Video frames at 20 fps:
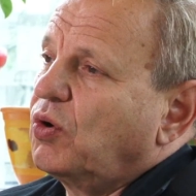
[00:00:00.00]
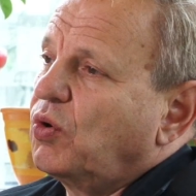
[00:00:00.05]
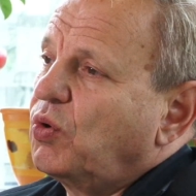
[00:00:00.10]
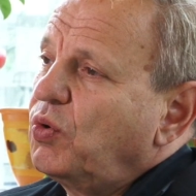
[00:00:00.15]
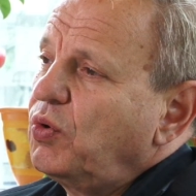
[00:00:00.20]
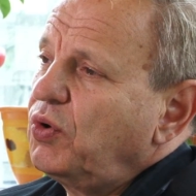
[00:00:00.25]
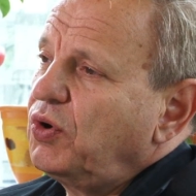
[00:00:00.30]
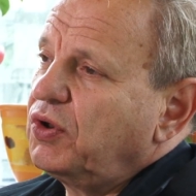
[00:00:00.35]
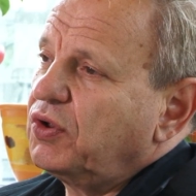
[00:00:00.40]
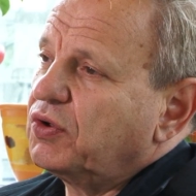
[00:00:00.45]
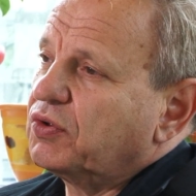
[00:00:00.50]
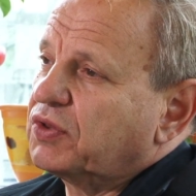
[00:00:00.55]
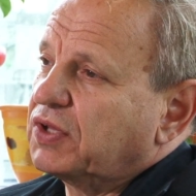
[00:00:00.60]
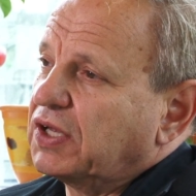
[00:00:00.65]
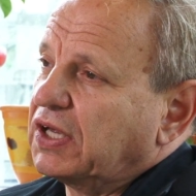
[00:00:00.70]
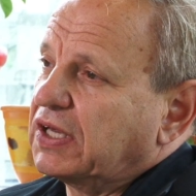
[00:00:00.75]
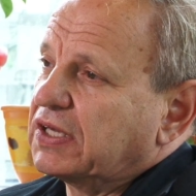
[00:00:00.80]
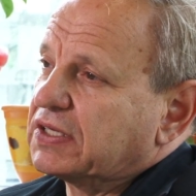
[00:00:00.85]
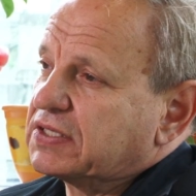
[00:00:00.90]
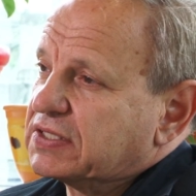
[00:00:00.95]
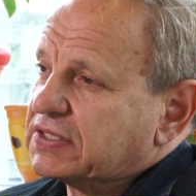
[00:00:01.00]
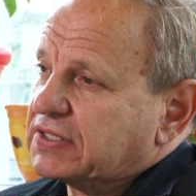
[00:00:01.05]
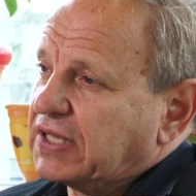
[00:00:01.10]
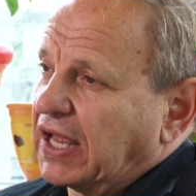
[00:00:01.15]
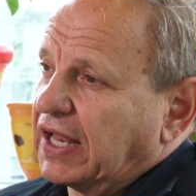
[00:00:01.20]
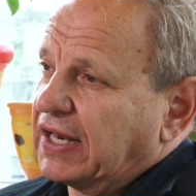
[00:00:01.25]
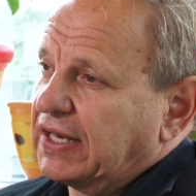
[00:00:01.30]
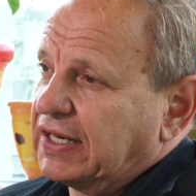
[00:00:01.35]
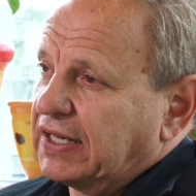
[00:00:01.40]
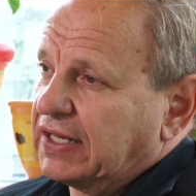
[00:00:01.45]
Who do you think is
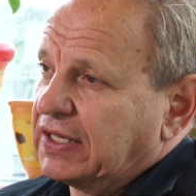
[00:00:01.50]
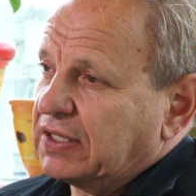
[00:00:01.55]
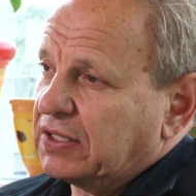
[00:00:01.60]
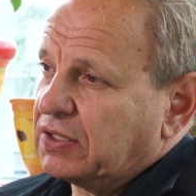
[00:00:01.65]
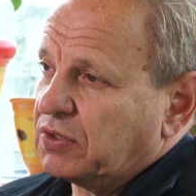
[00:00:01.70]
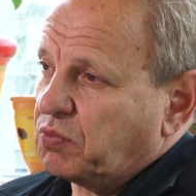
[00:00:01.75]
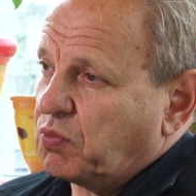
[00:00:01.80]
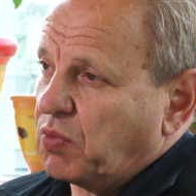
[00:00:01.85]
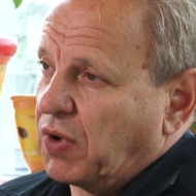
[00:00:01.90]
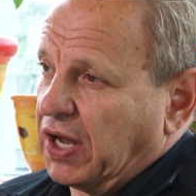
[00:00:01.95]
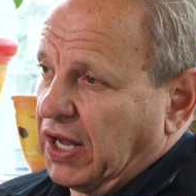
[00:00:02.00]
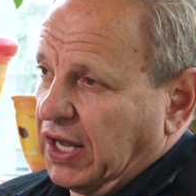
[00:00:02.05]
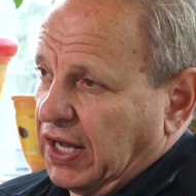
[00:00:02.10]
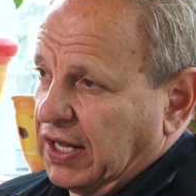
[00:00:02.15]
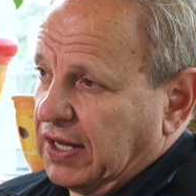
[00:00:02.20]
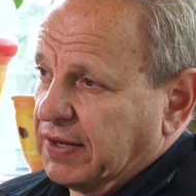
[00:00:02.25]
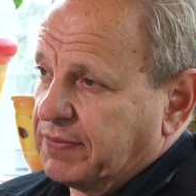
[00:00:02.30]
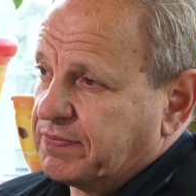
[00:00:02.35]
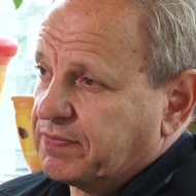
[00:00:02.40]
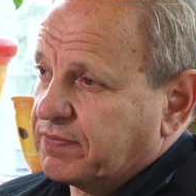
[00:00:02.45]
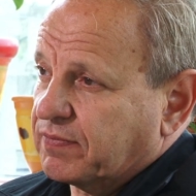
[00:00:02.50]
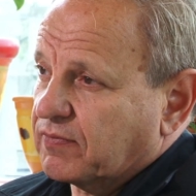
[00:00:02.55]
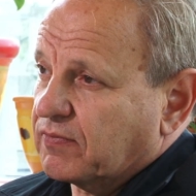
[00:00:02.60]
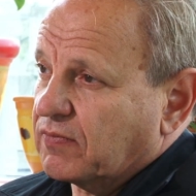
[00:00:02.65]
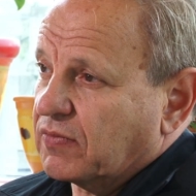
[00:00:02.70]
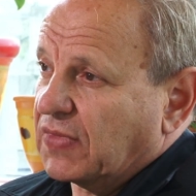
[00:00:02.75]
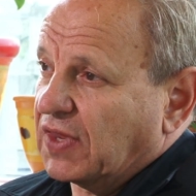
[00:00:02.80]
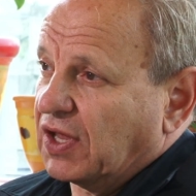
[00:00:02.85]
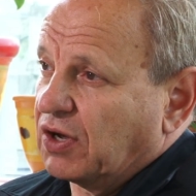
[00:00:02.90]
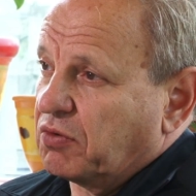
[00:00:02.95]
standing in the way
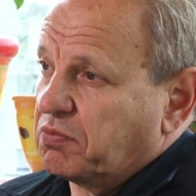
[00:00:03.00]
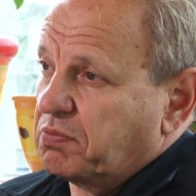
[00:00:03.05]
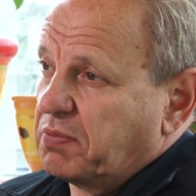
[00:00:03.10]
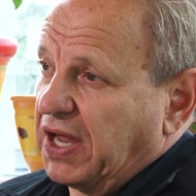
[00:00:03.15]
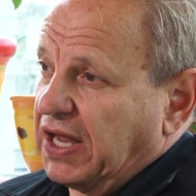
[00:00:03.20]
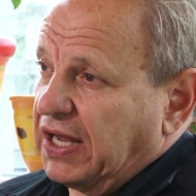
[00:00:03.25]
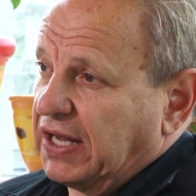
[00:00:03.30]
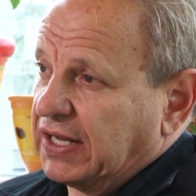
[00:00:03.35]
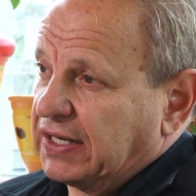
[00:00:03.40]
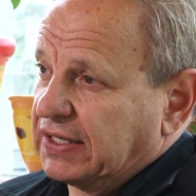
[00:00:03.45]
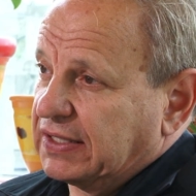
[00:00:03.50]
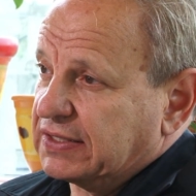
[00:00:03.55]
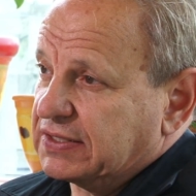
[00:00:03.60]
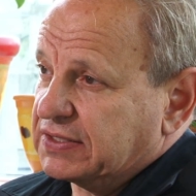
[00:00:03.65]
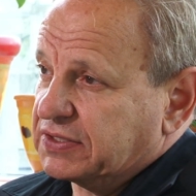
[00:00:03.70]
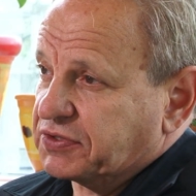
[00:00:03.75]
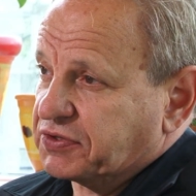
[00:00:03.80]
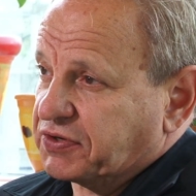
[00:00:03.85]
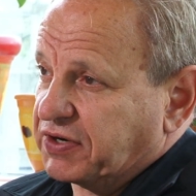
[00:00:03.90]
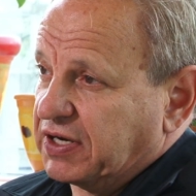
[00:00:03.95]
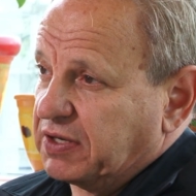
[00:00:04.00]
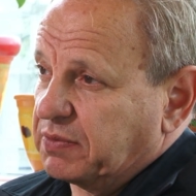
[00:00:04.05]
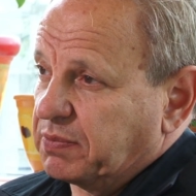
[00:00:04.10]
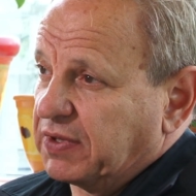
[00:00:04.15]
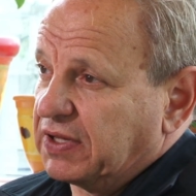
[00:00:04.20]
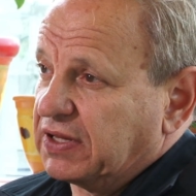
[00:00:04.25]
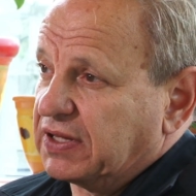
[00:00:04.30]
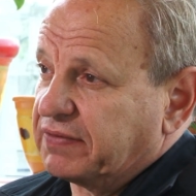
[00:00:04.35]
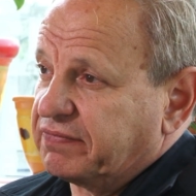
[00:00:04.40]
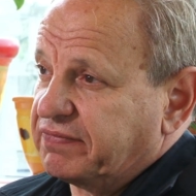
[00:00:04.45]
of making this
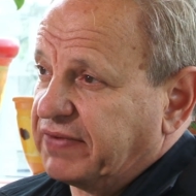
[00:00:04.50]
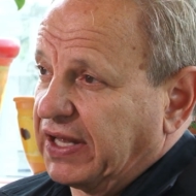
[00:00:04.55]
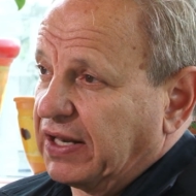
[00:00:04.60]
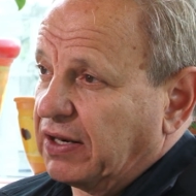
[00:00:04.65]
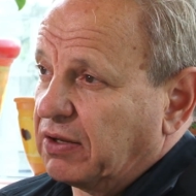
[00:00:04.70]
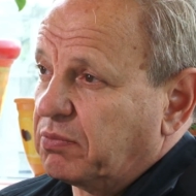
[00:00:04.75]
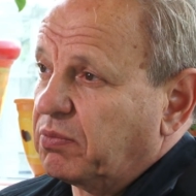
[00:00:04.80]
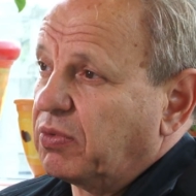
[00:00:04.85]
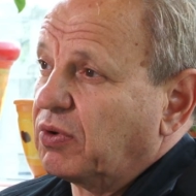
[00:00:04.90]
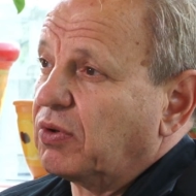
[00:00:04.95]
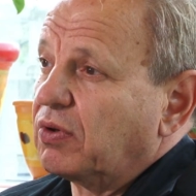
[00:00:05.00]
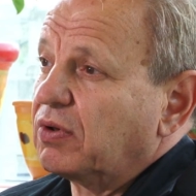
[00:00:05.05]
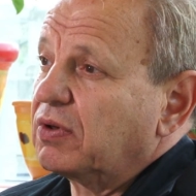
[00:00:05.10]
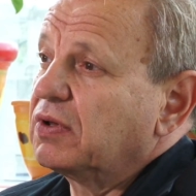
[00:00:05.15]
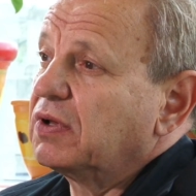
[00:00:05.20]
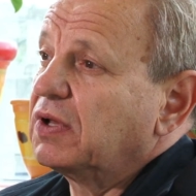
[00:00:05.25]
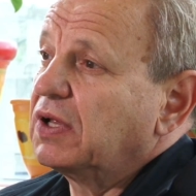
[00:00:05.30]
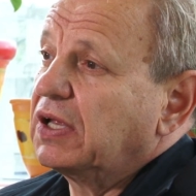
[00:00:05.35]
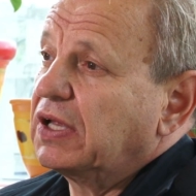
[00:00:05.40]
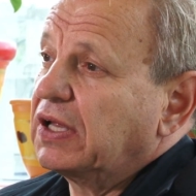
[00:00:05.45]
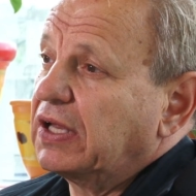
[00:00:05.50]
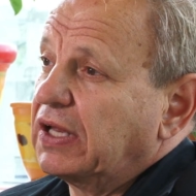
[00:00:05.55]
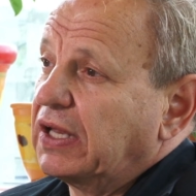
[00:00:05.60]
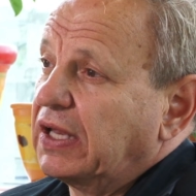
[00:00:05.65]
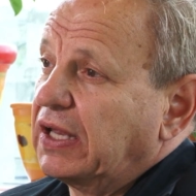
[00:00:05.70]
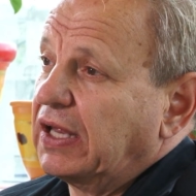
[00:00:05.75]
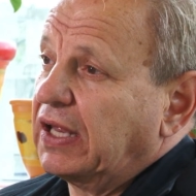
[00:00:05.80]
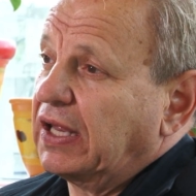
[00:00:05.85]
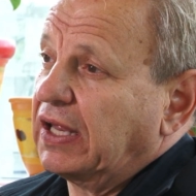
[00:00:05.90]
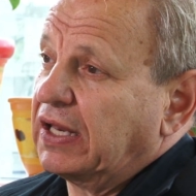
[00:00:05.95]
treatment available
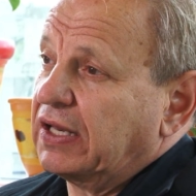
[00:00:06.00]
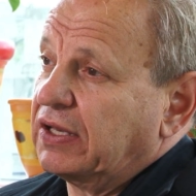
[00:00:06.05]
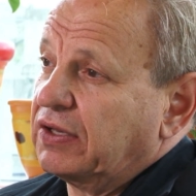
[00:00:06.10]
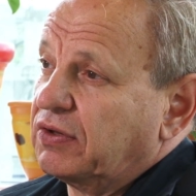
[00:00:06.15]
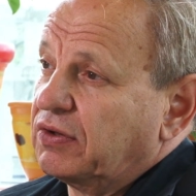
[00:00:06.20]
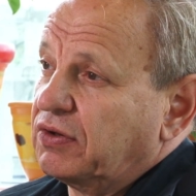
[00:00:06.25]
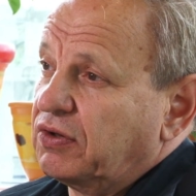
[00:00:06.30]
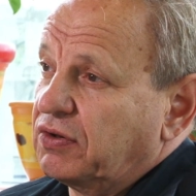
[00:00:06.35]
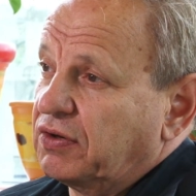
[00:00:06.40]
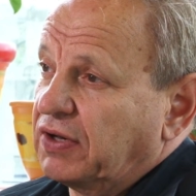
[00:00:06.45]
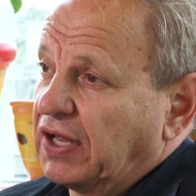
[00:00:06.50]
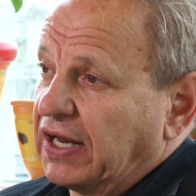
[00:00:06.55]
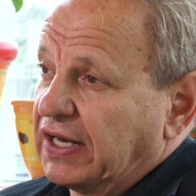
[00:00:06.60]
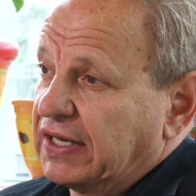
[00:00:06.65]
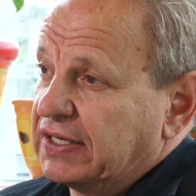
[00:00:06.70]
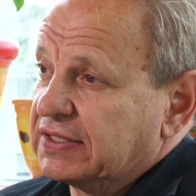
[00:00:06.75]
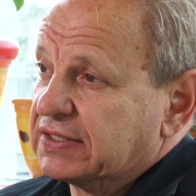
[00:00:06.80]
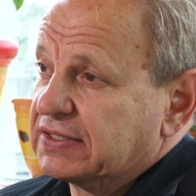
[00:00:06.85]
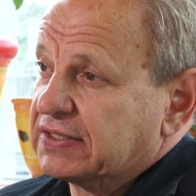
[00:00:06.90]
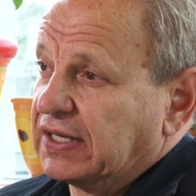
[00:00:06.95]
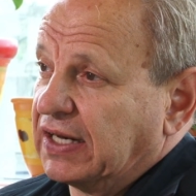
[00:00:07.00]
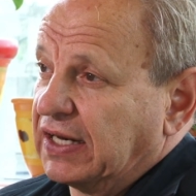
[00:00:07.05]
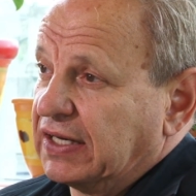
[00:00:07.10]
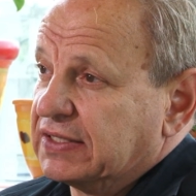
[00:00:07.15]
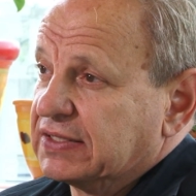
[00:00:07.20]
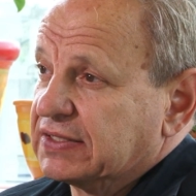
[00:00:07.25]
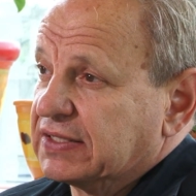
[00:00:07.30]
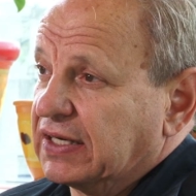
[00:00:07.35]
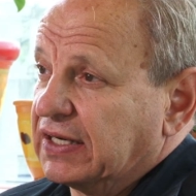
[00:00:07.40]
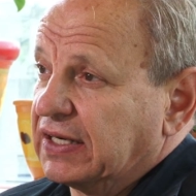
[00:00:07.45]
in the United
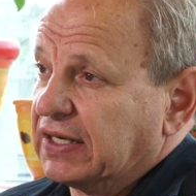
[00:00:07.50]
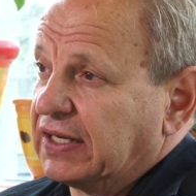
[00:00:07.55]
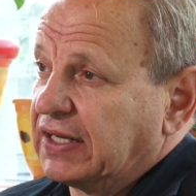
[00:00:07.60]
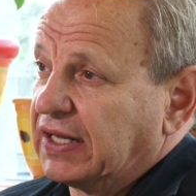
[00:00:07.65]
States and in